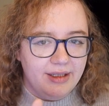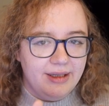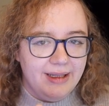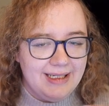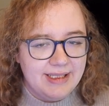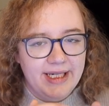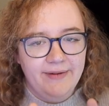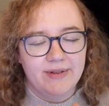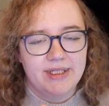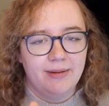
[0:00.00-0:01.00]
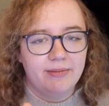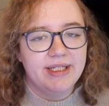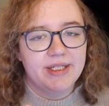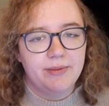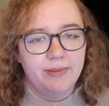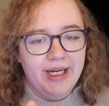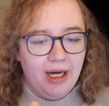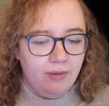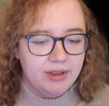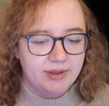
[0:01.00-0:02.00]
let's say for some reason we
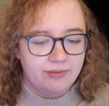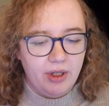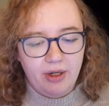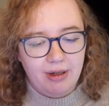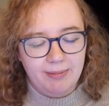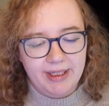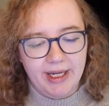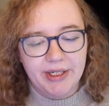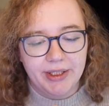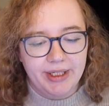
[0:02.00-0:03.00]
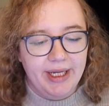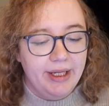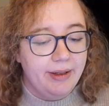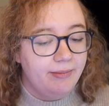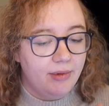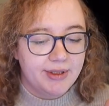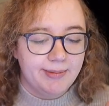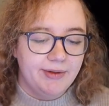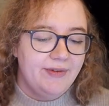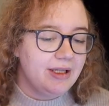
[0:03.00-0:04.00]
now want to run our application in
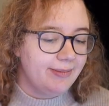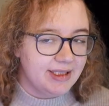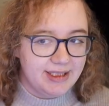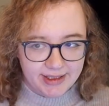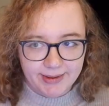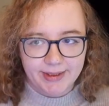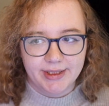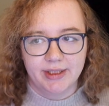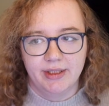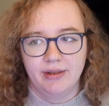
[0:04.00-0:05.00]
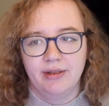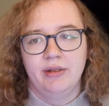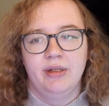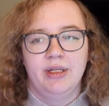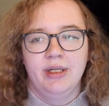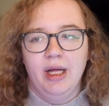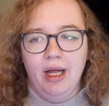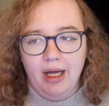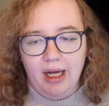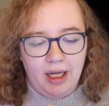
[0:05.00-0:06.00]
multiple availability zones
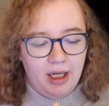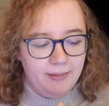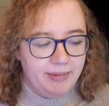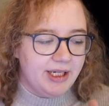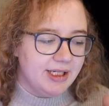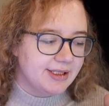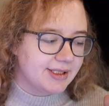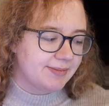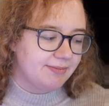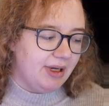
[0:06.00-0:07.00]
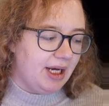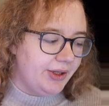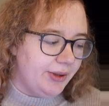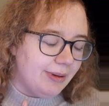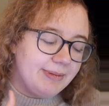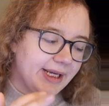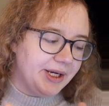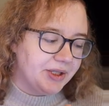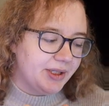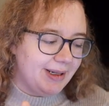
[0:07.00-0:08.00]
because a new
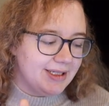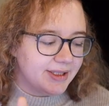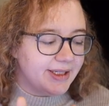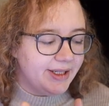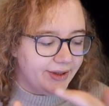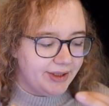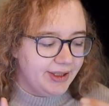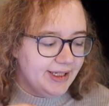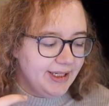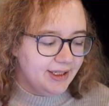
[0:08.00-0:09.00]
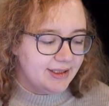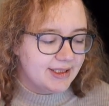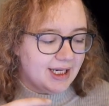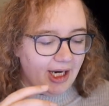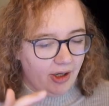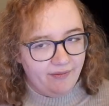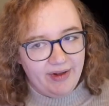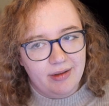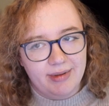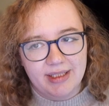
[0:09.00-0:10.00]
application depends on it that needs higher
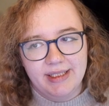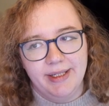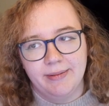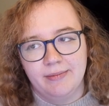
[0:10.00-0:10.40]
availability.